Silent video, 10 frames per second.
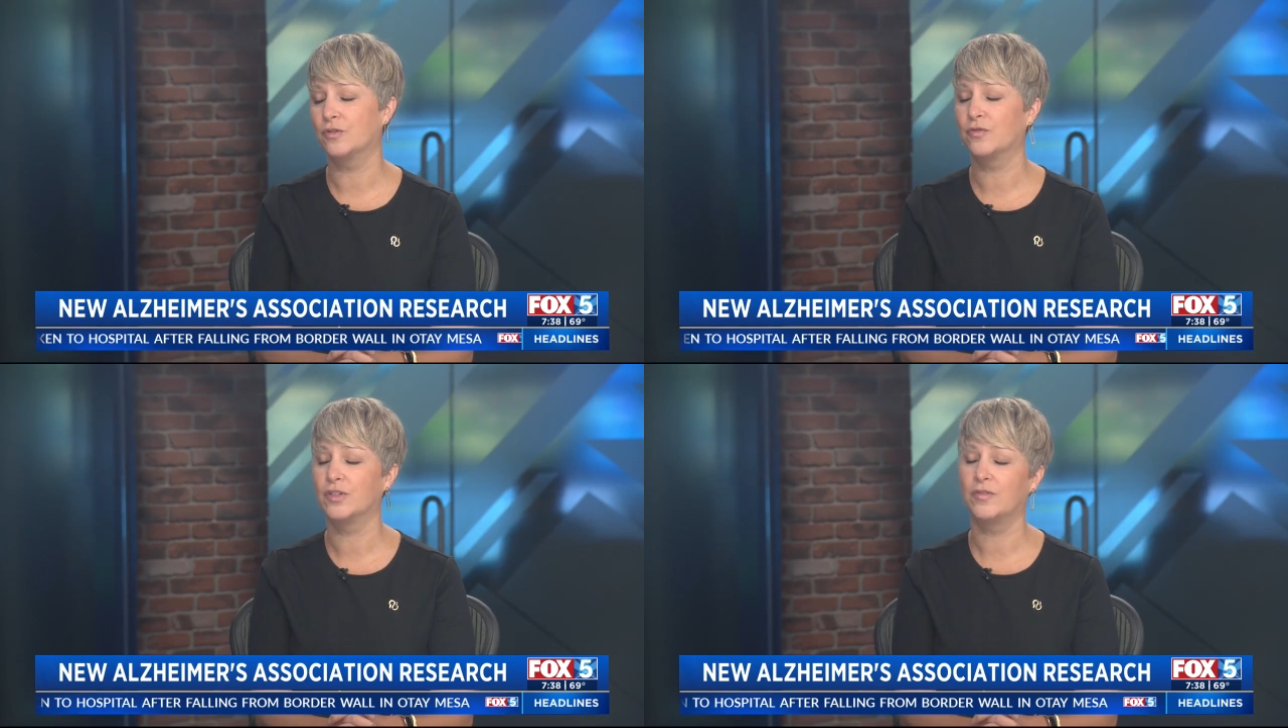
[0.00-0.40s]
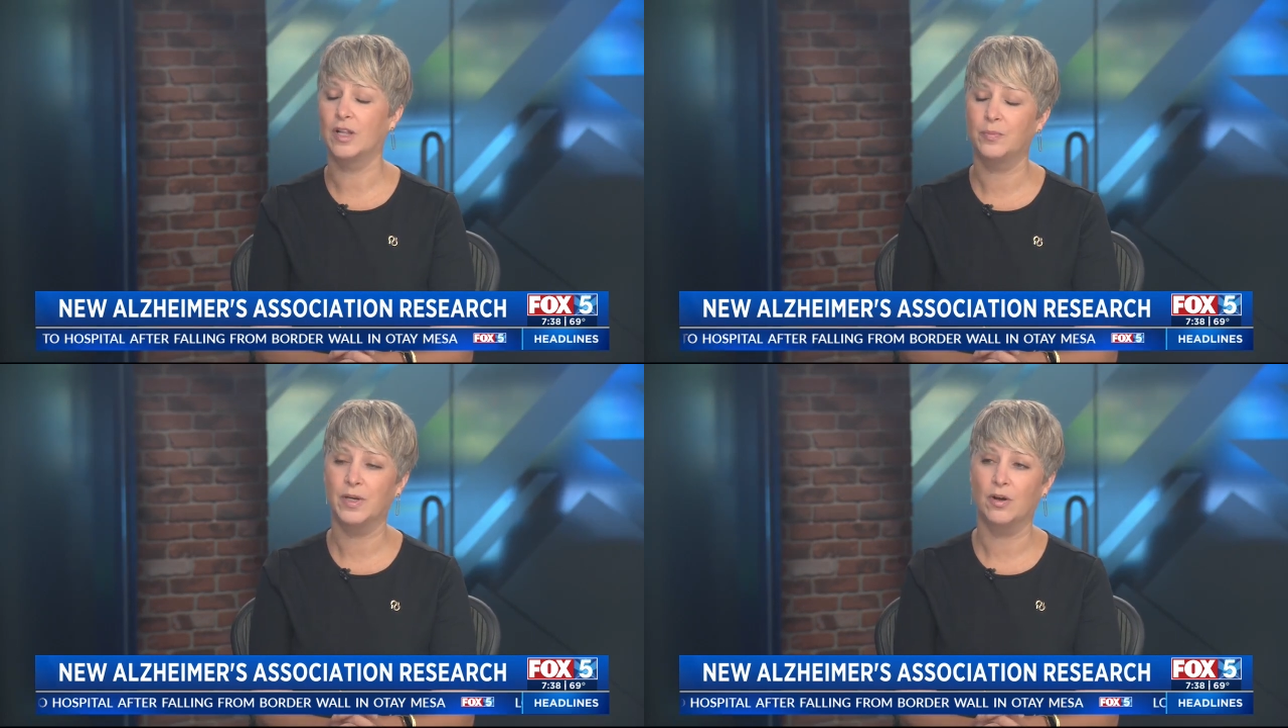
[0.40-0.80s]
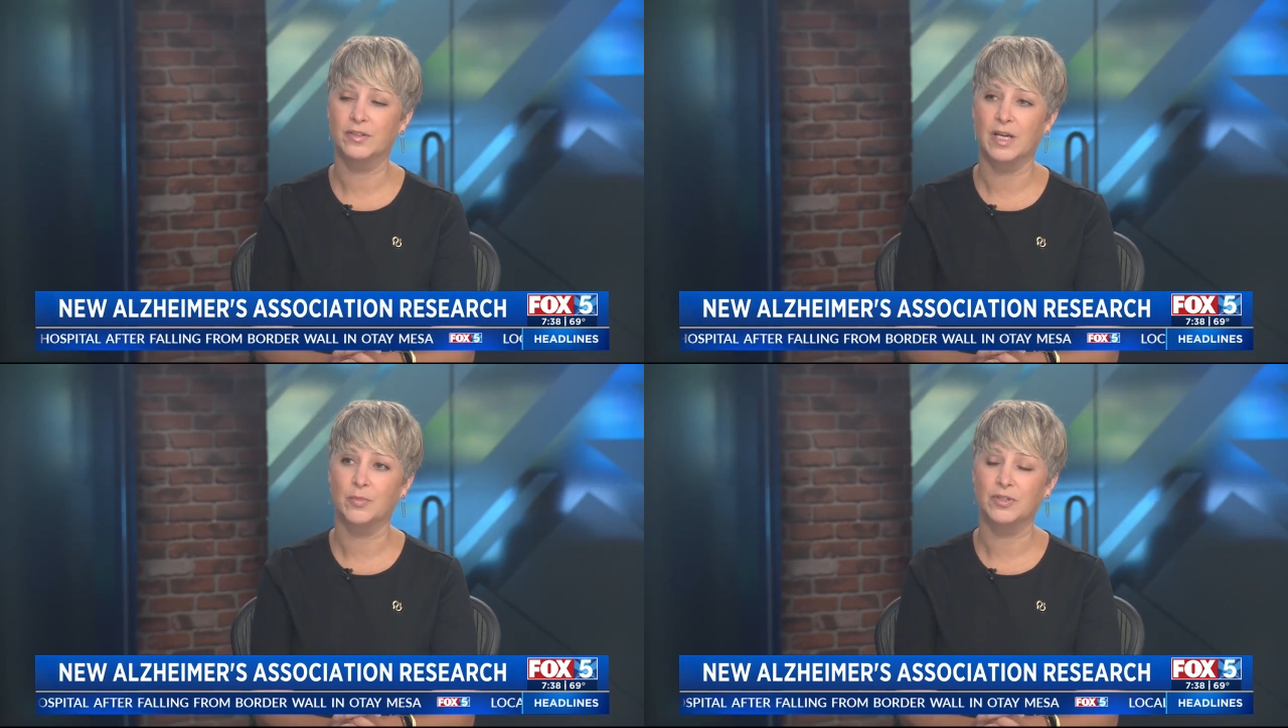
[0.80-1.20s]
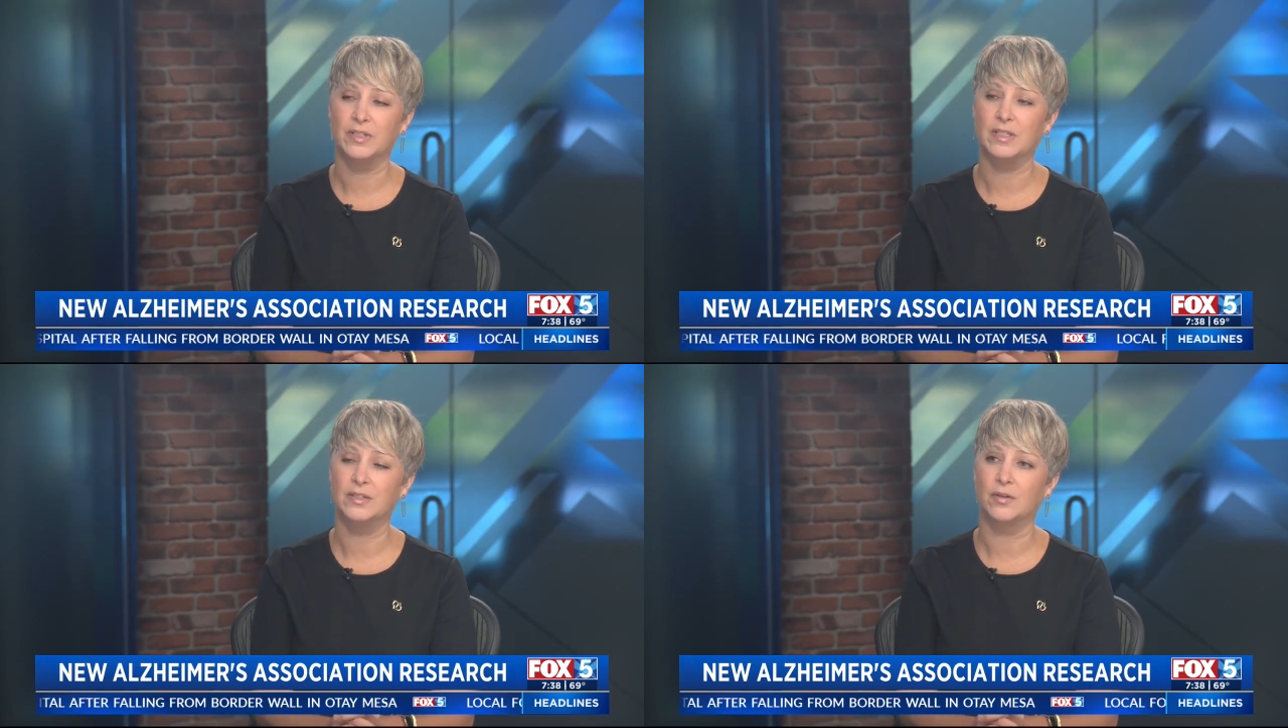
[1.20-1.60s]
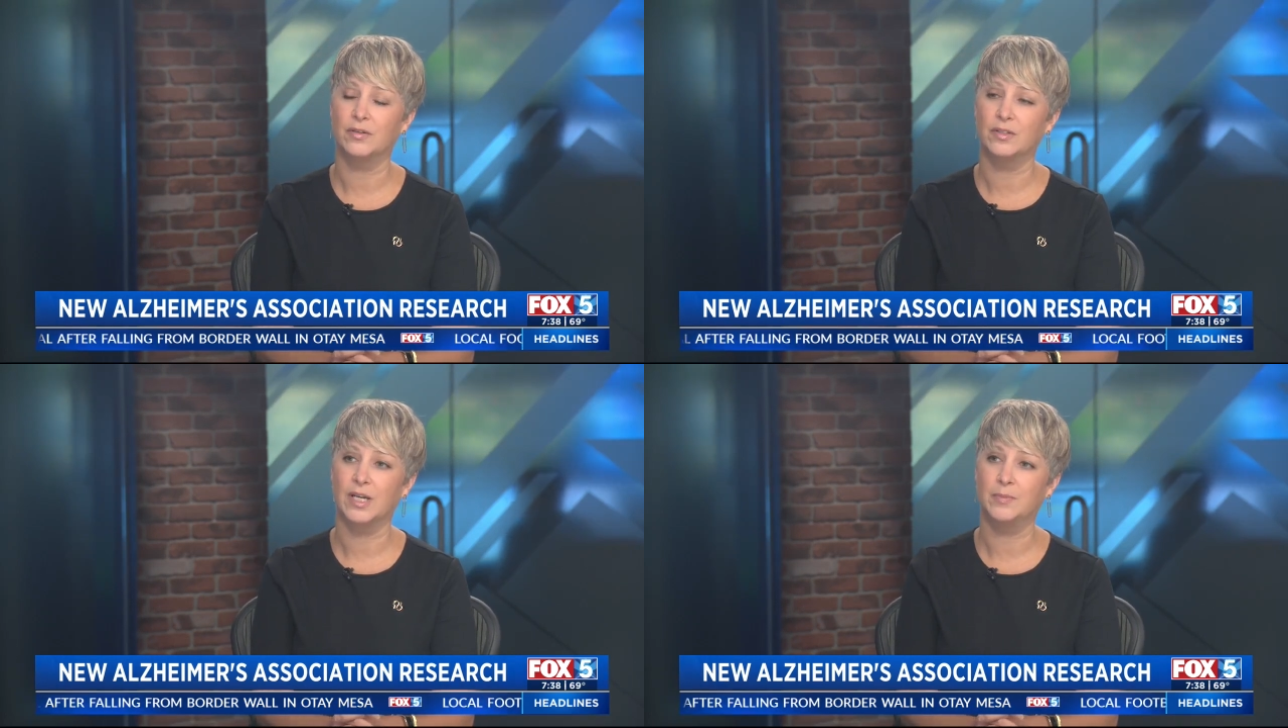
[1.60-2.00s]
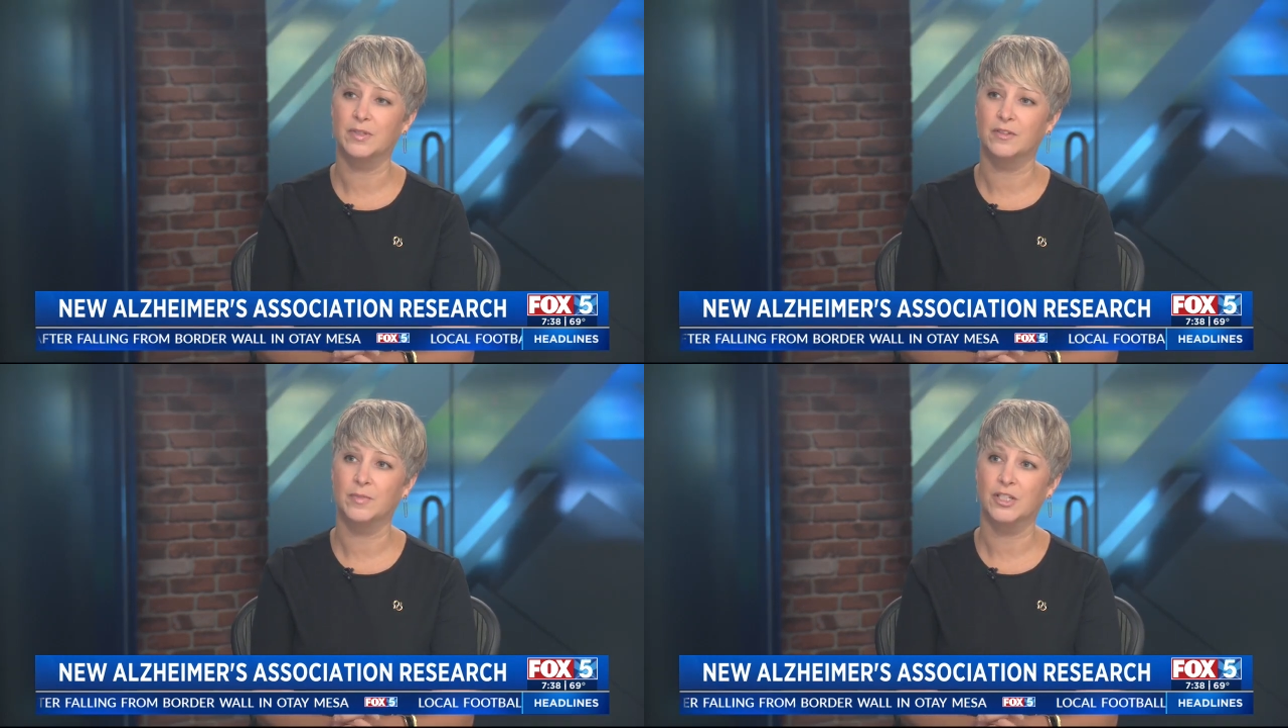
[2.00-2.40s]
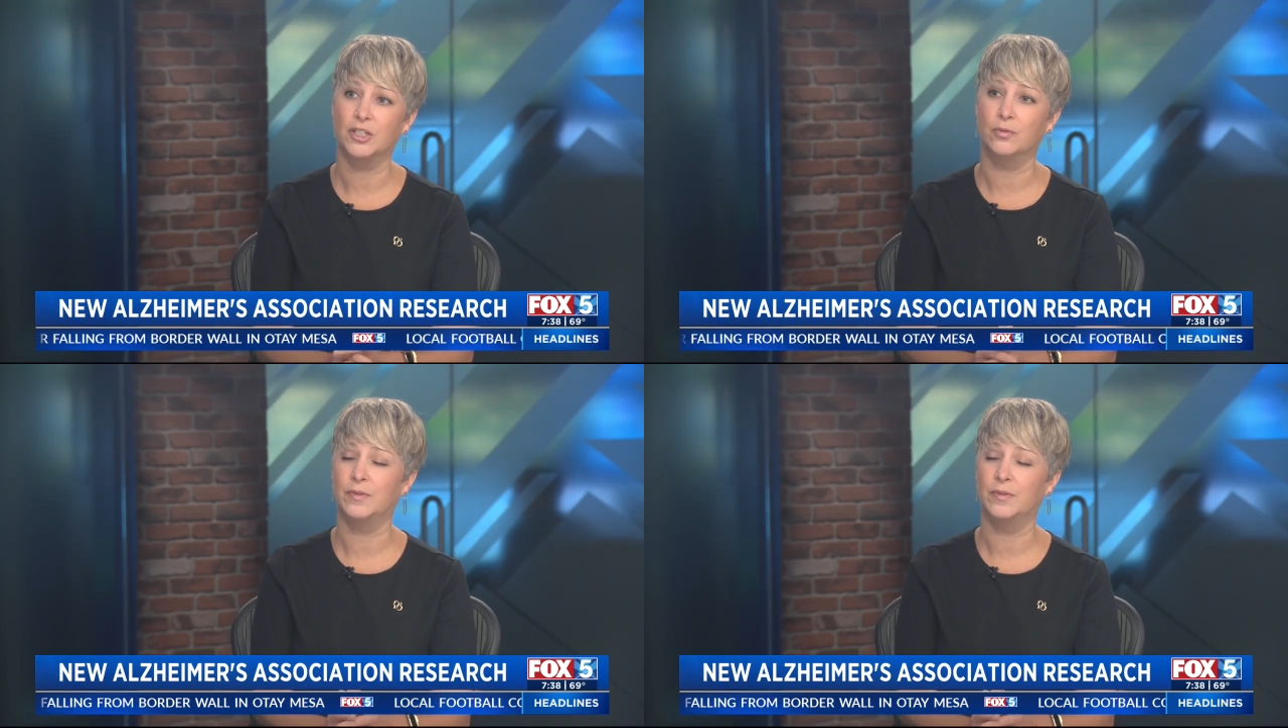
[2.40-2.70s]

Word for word: for developing Alzheimer's disease or other types of dementia?